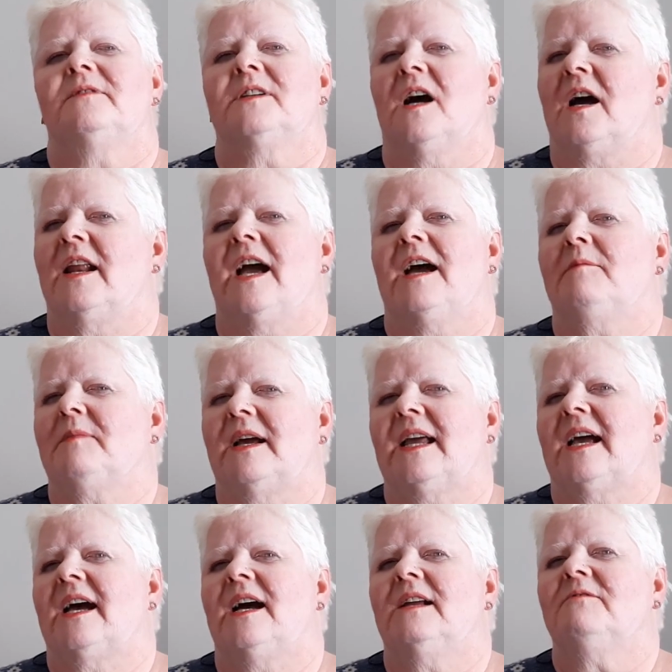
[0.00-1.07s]
had my
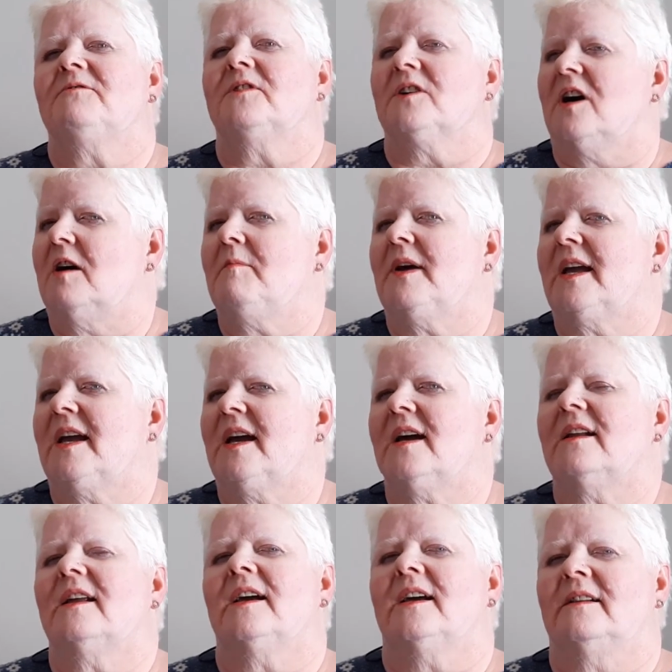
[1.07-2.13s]
hat, forgot my hat,
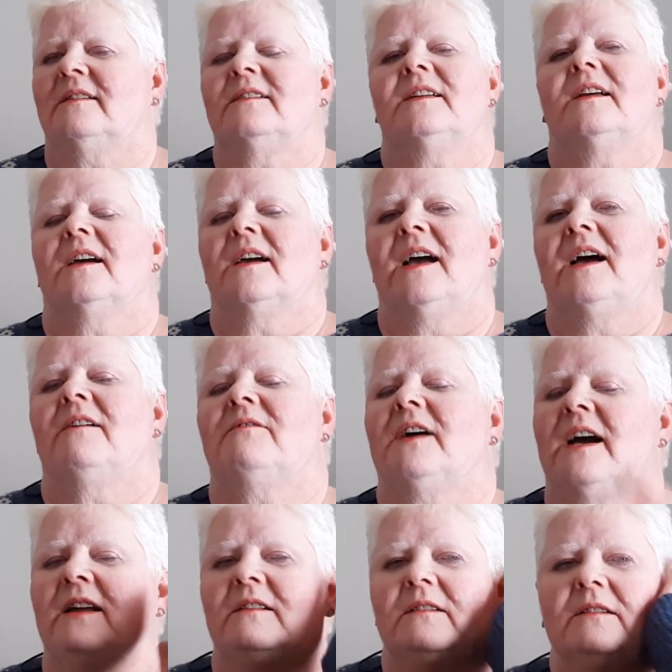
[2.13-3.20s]
and have
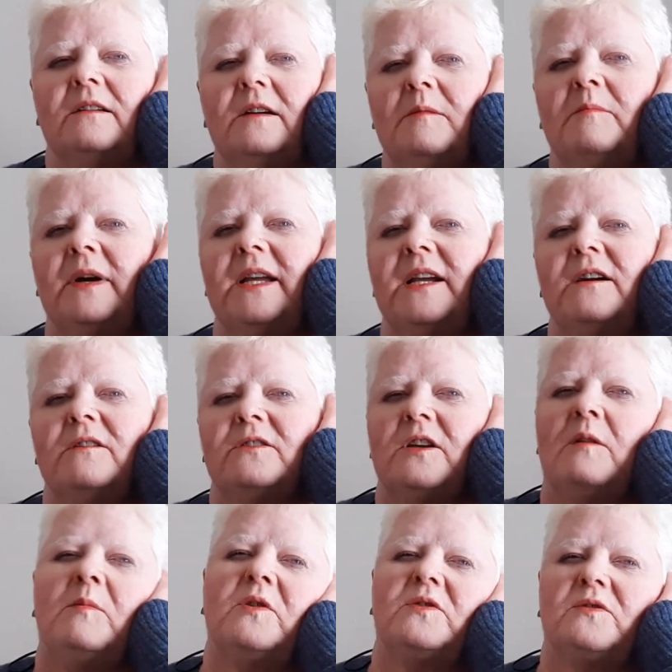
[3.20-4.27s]
had my ears
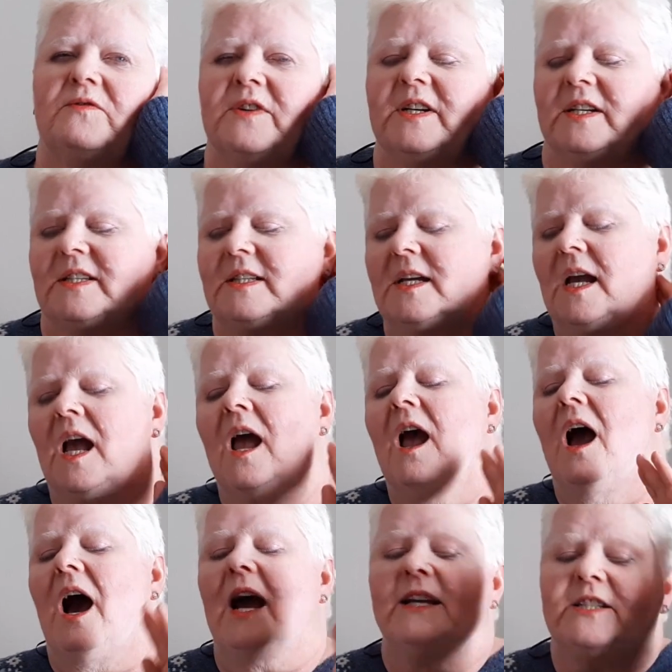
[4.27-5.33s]
almost freeze.
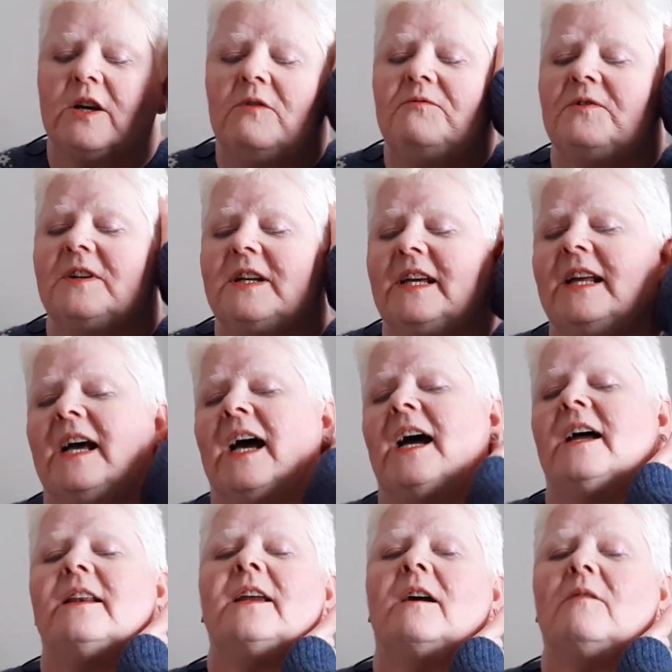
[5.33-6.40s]
I don't forget a hat
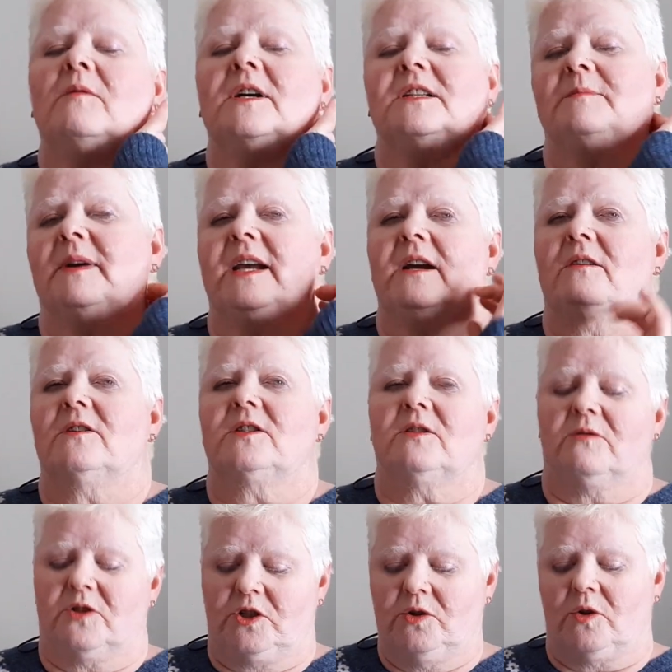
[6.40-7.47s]
now because my hair is so
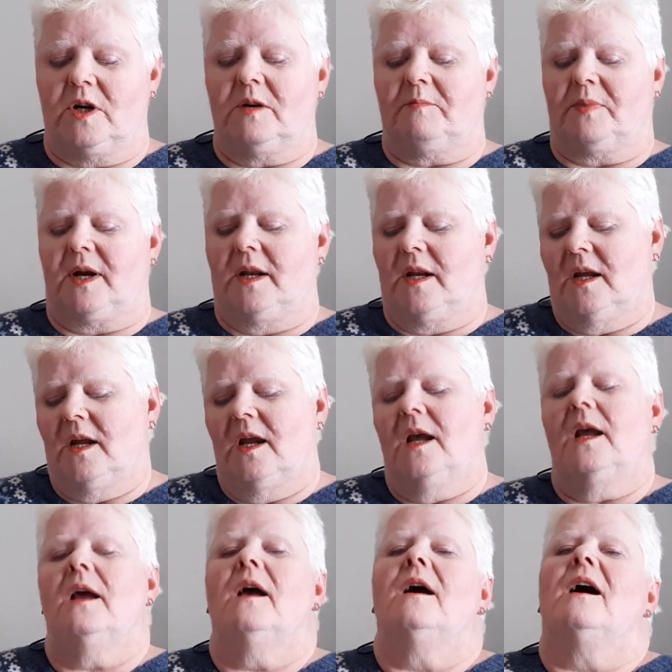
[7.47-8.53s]
short, but
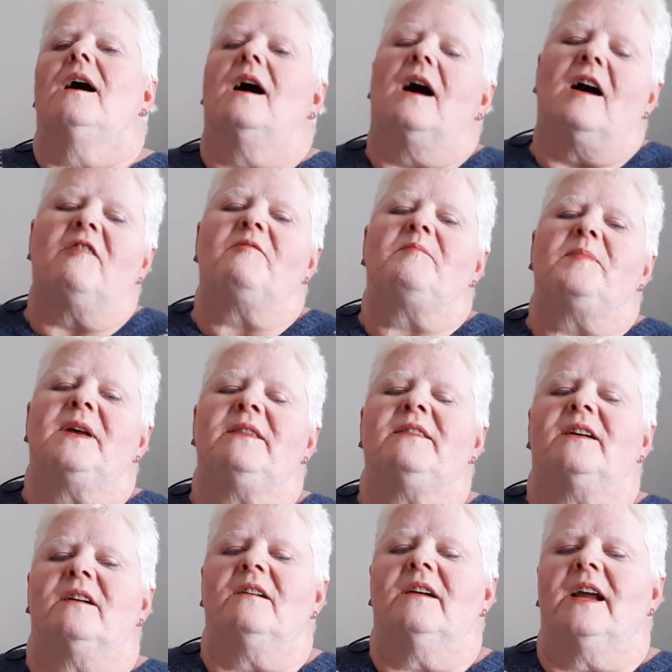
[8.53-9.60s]
I've been
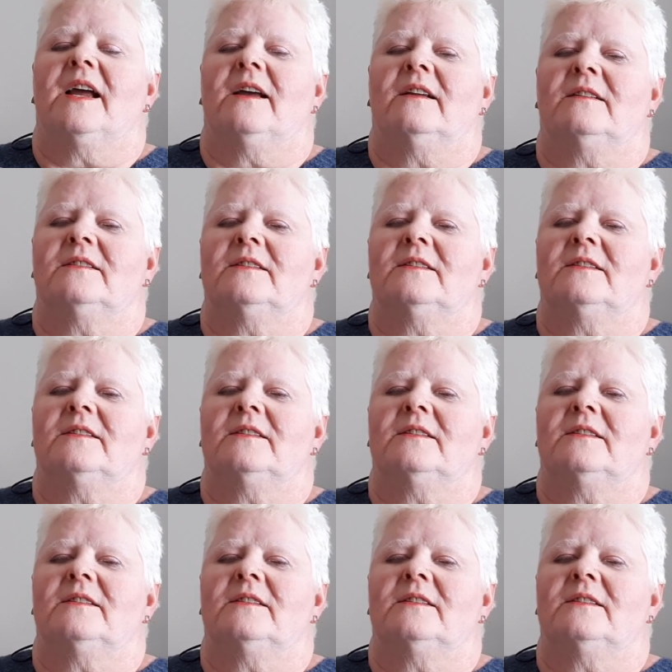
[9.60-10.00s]
there and